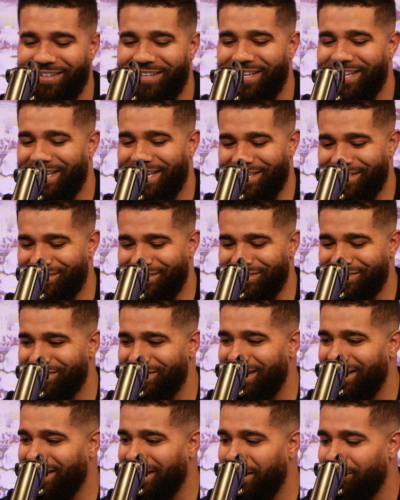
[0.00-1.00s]
it's just
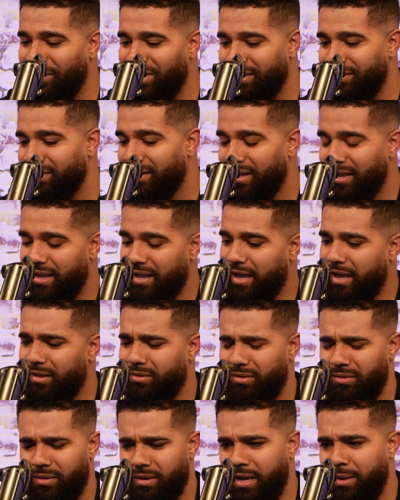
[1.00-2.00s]
like, I mean,
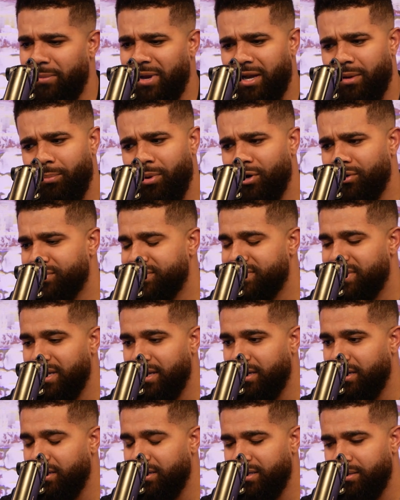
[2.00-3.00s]
I made a post
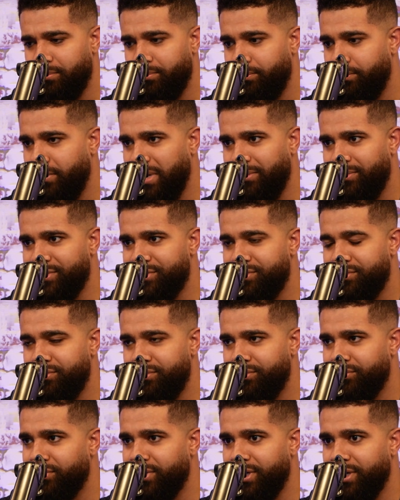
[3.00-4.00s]
like maybe
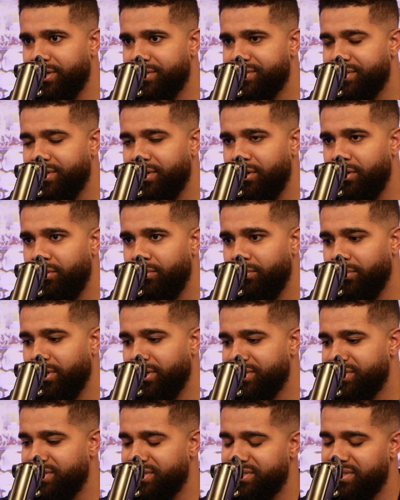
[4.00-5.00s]
2-3 years ago where
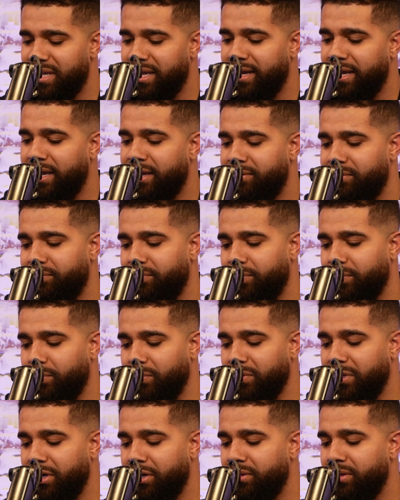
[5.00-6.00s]
it's just like I
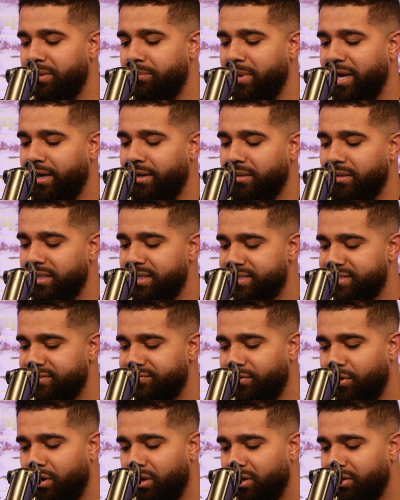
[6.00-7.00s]
literally made a list
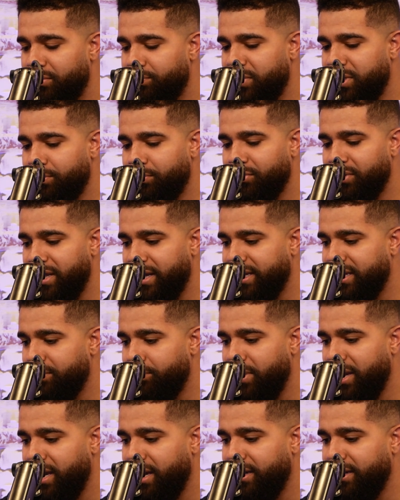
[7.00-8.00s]
of all the people that get
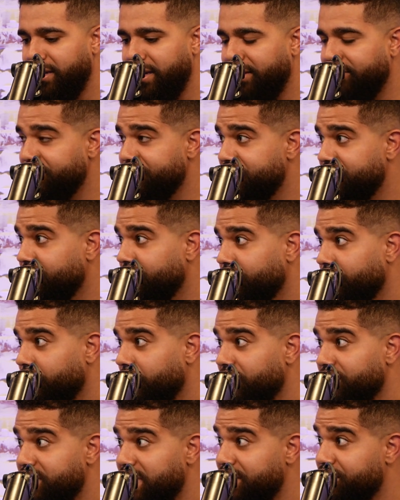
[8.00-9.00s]
paid in every single
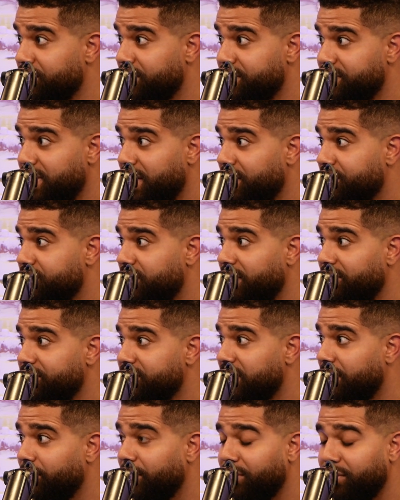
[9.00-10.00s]
real estate transaction every
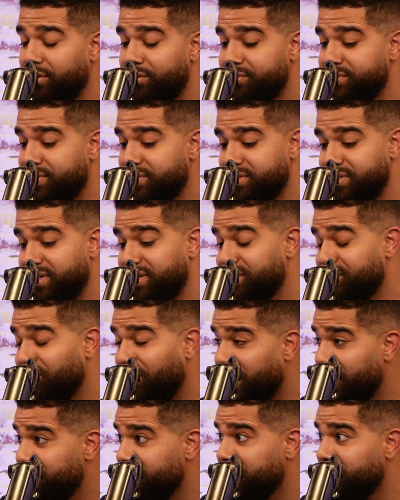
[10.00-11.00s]
time it closes, and it's
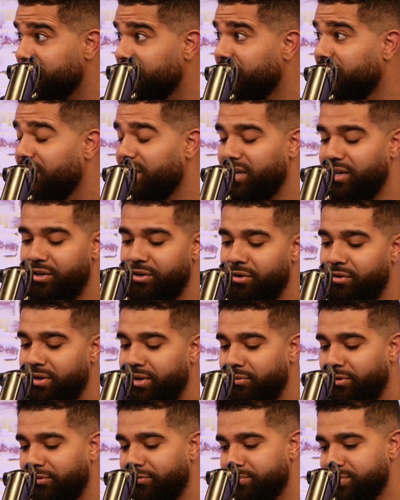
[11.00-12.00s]
crazy.
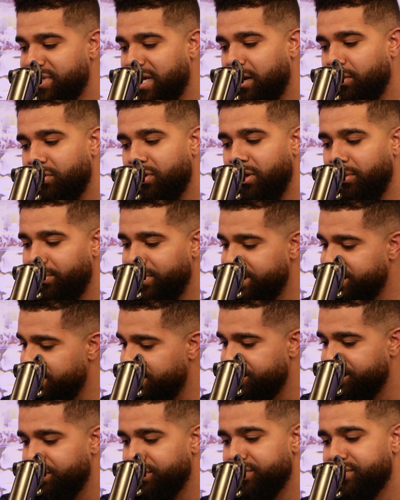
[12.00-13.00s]
Anywhere from title companies,
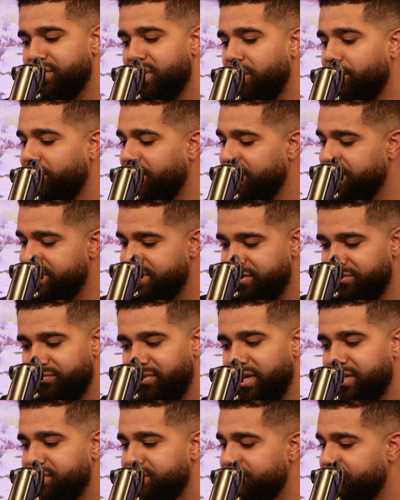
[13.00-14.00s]
insurance companies,
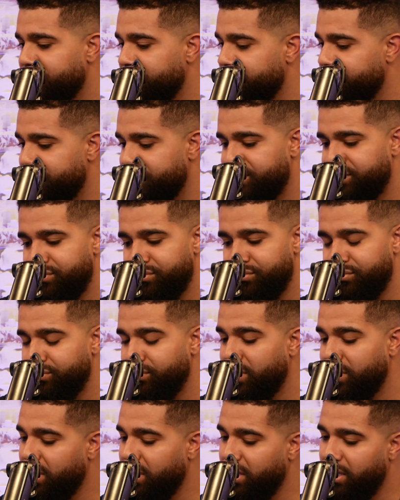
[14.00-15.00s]
investors, to
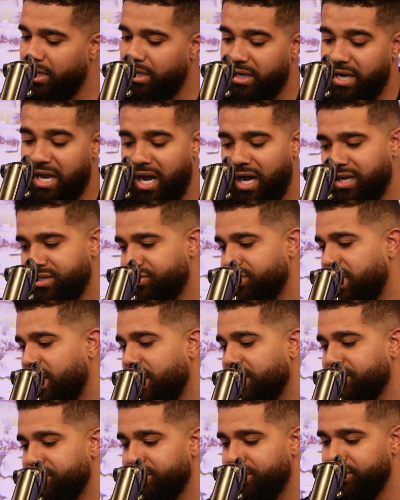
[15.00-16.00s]

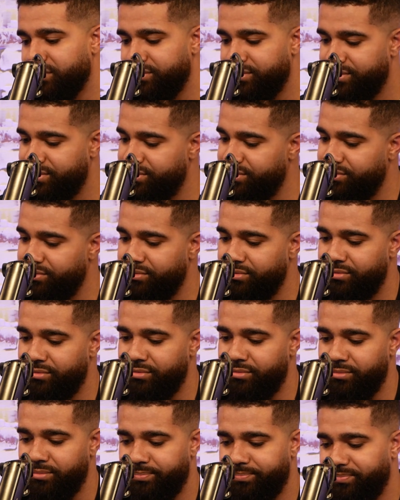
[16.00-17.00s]
contractors,
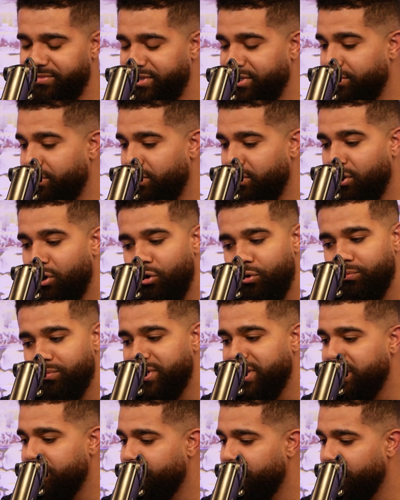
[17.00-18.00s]
to Home
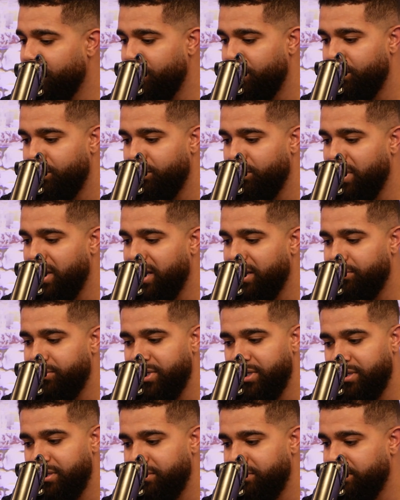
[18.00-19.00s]
Depot. I
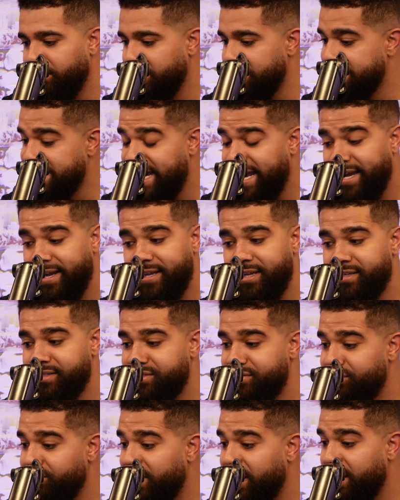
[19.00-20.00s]
mean,
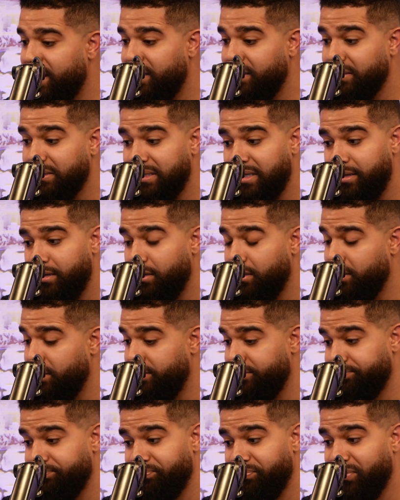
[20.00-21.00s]
tenants. You got
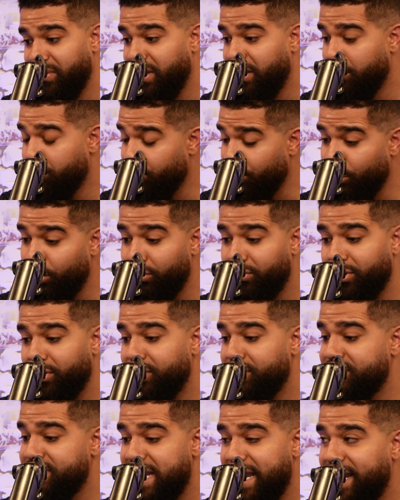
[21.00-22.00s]

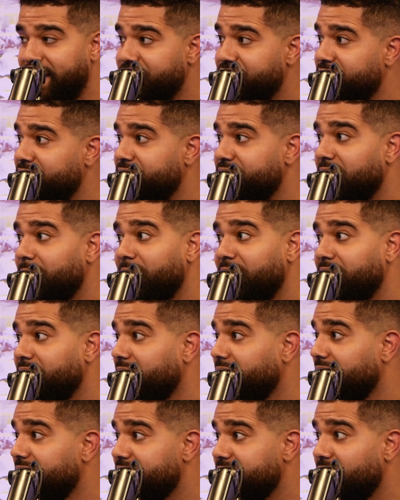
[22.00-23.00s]
brokers, agents. I mean, the
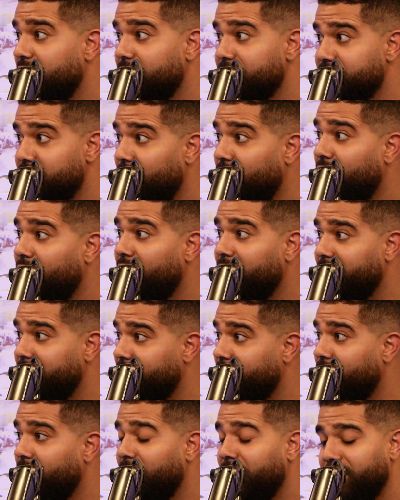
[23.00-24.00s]
list goes on
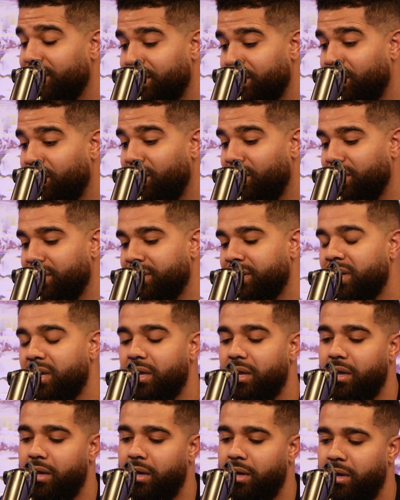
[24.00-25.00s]
and on and on.
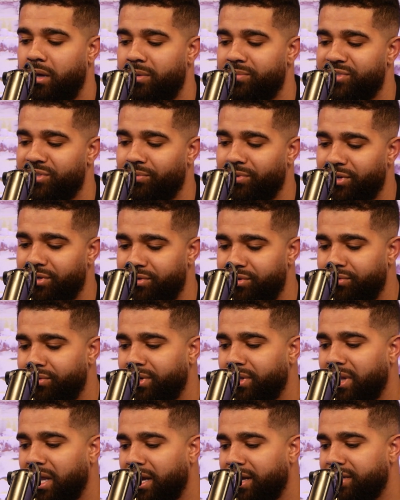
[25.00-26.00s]
So when you're doing
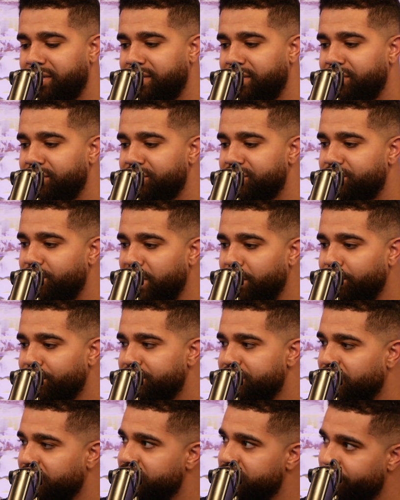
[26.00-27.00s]
a lot of deals, people
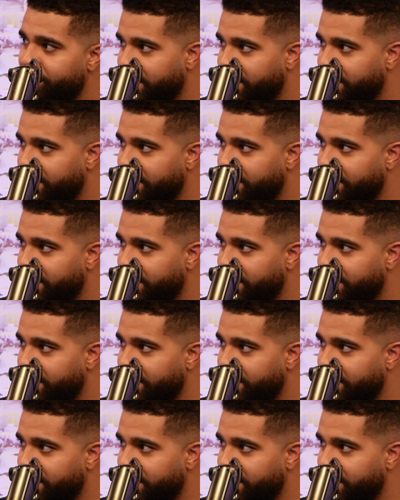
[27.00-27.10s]
start to pay